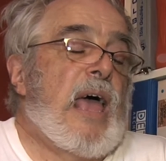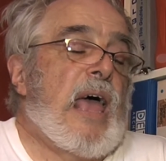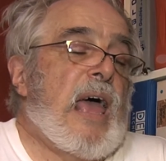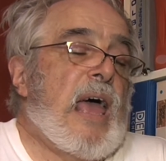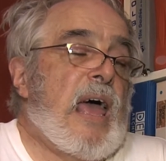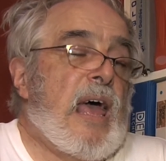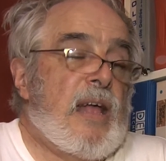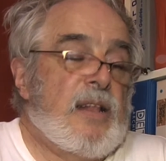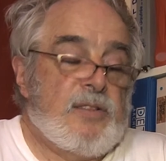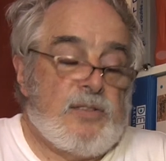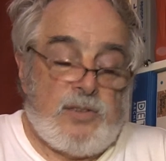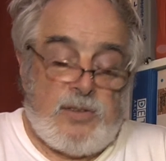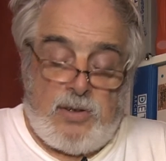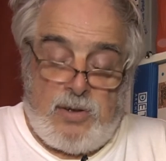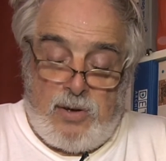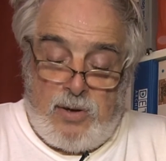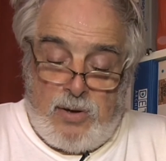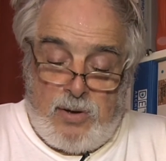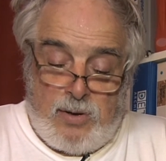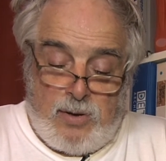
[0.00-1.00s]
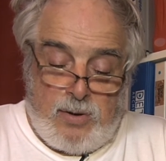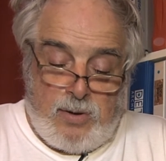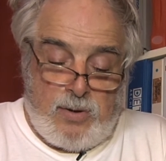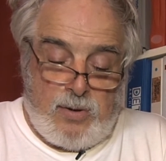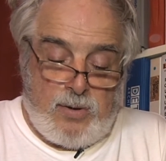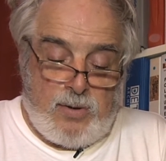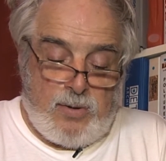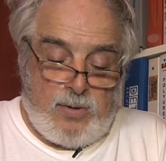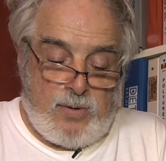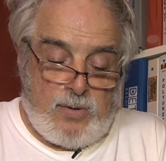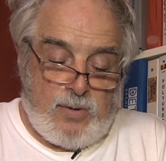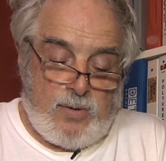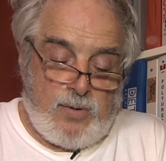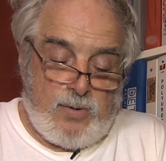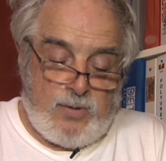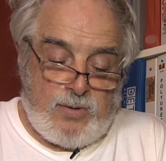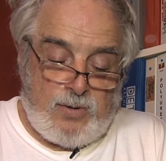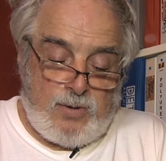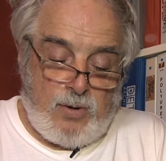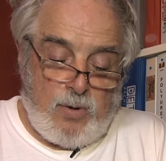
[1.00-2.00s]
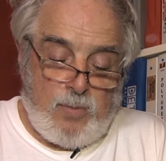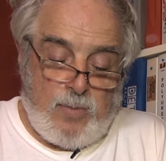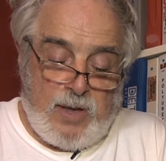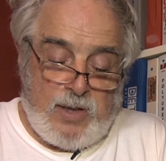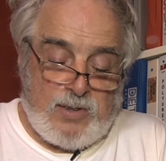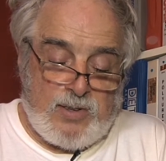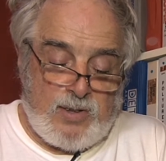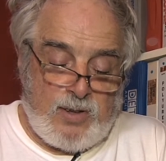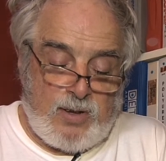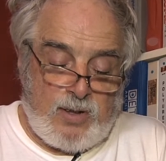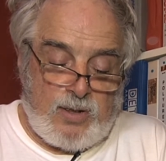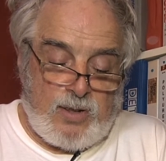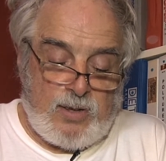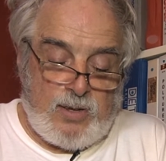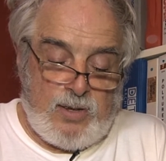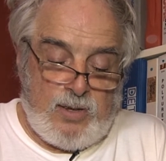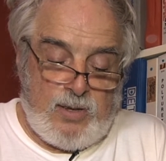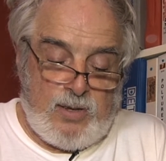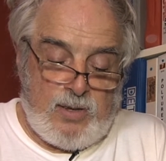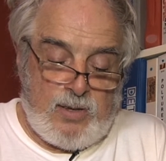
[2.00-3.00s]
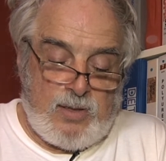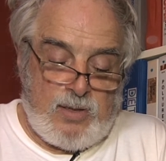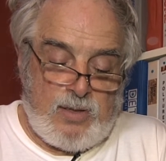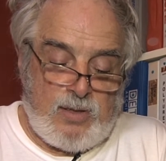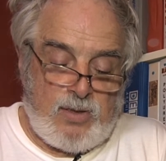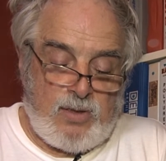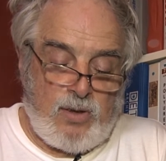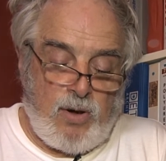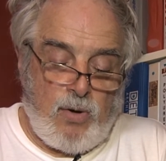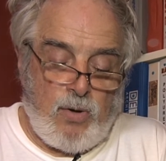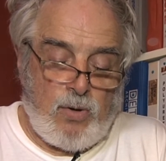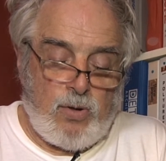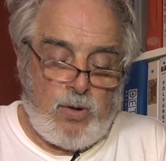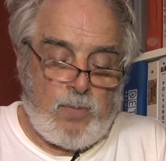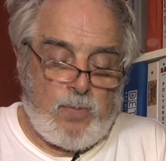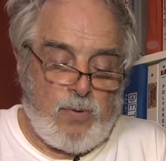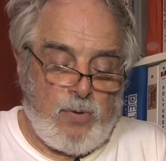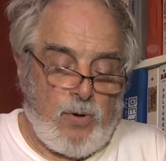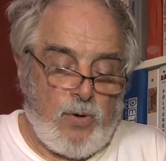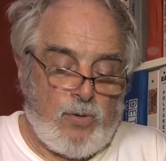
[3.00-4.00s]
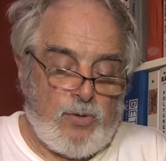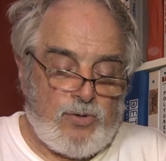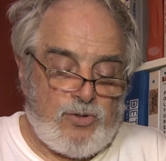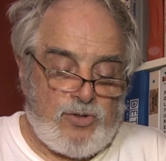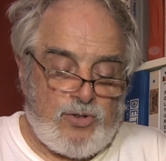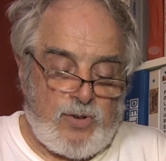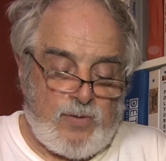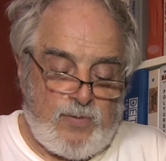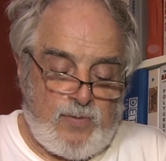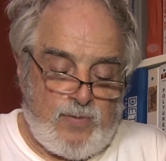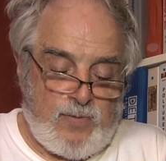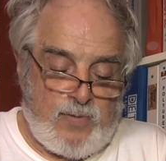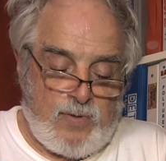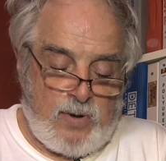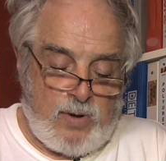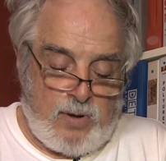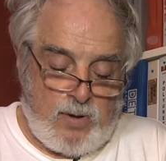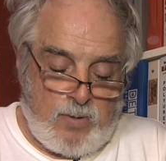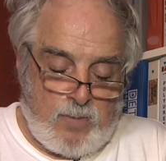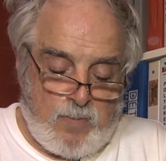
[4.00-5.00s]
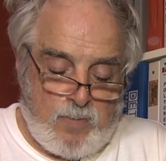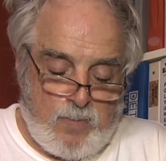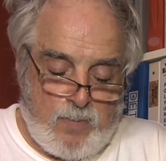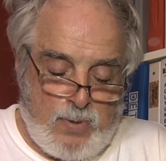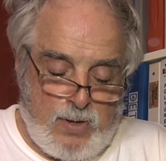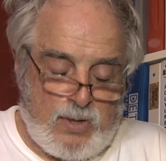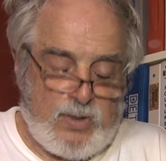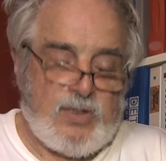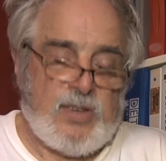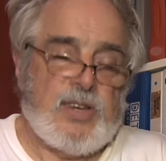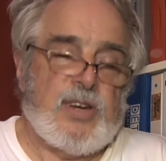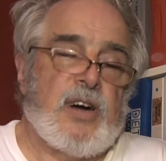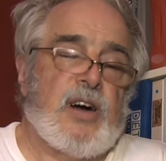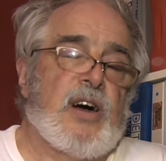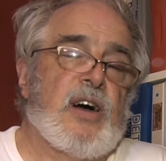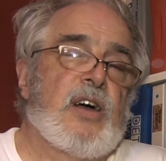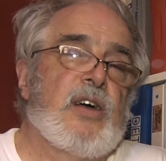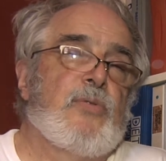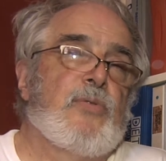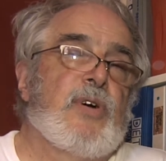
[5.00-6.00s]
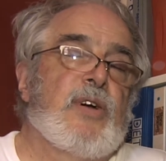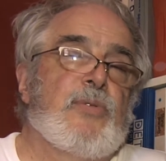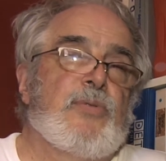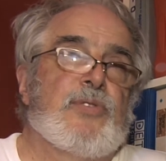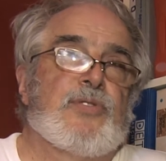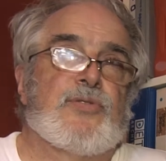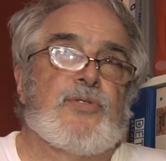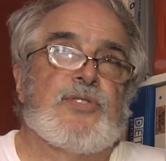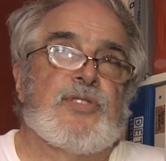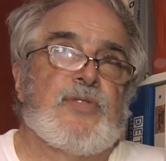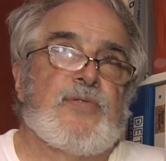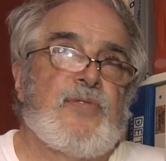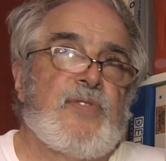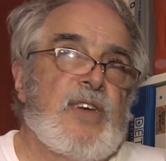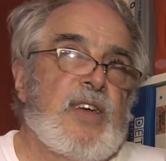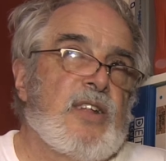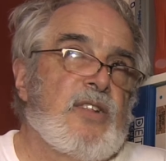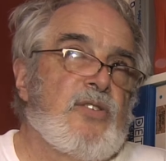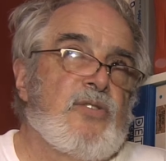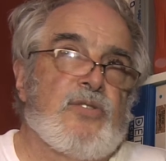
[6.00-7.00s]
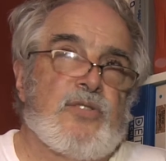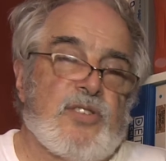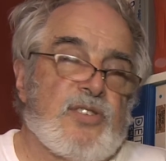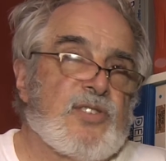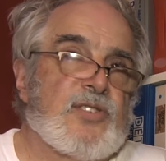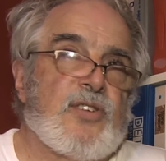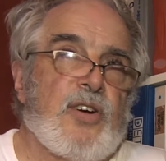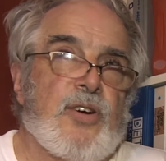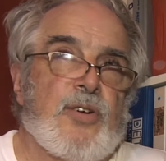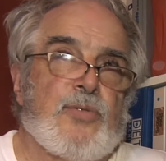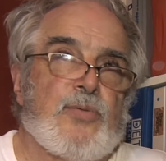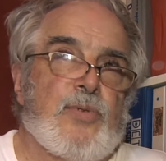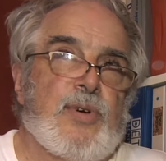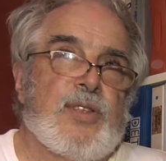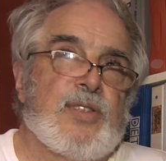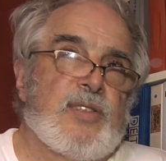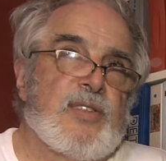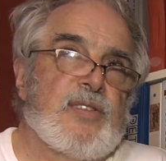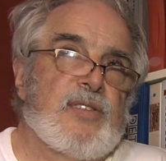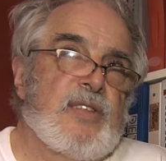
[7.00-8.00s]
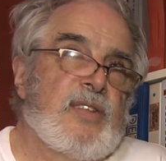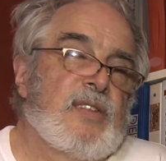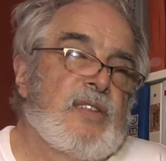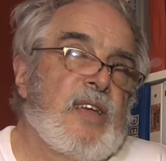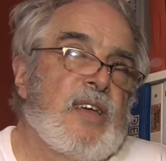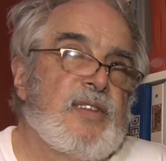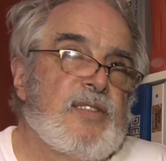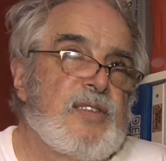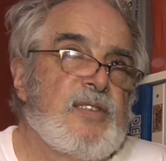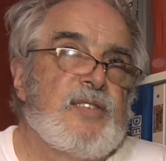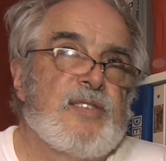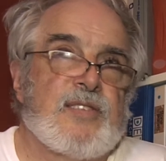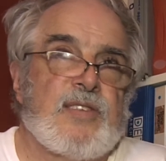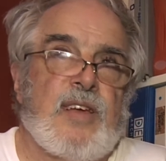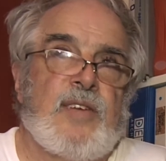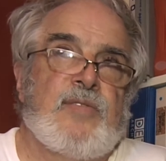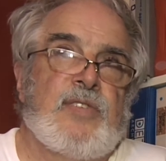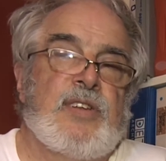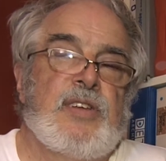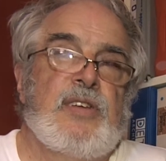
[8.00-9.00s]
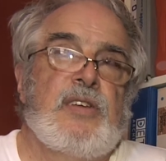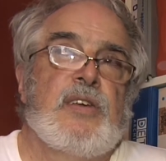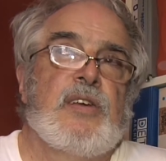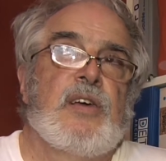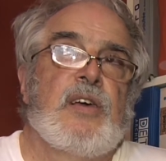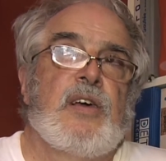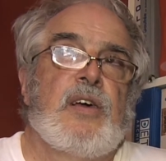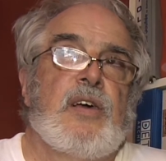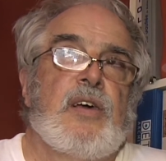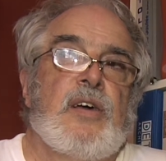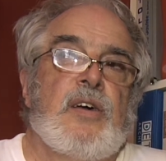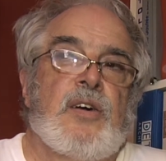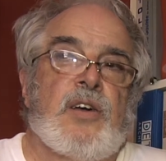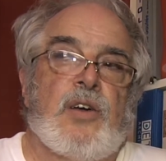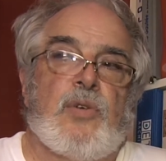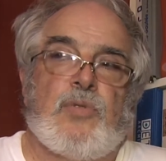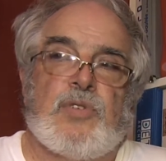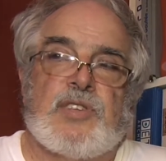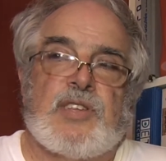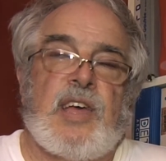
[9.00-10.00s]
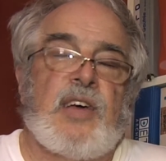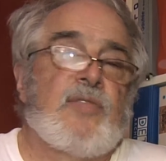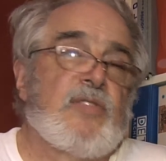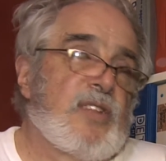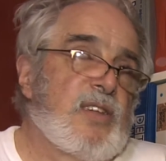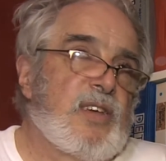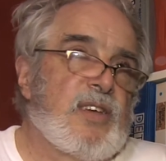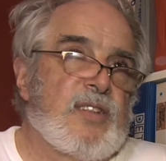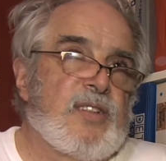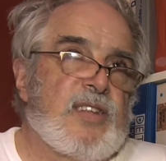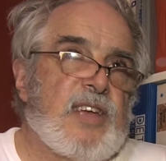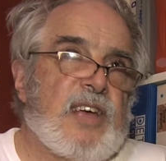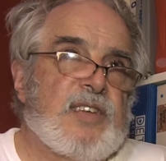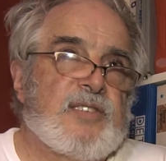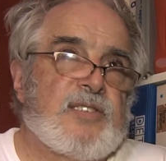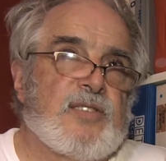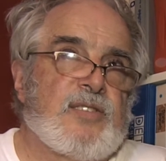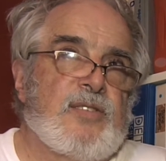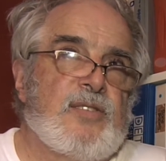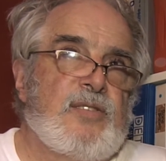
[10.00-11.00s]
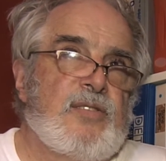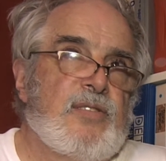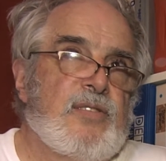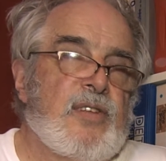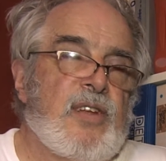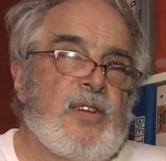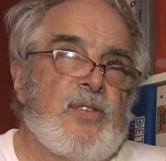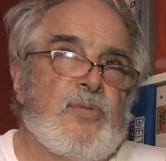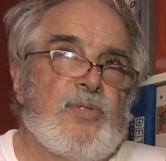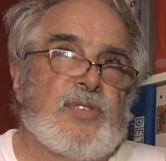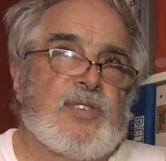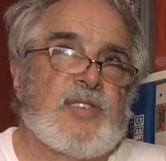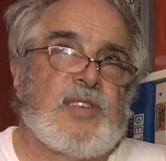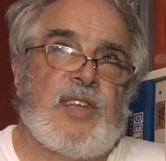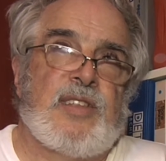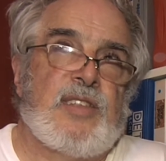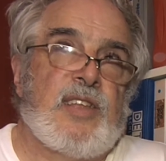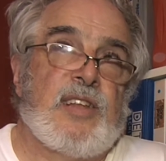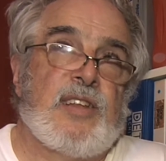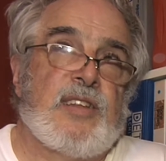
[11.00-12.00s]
And so basically, the whole approach of building a highway, which was a failure to start with in 1970, it was heavily contested, and it was said that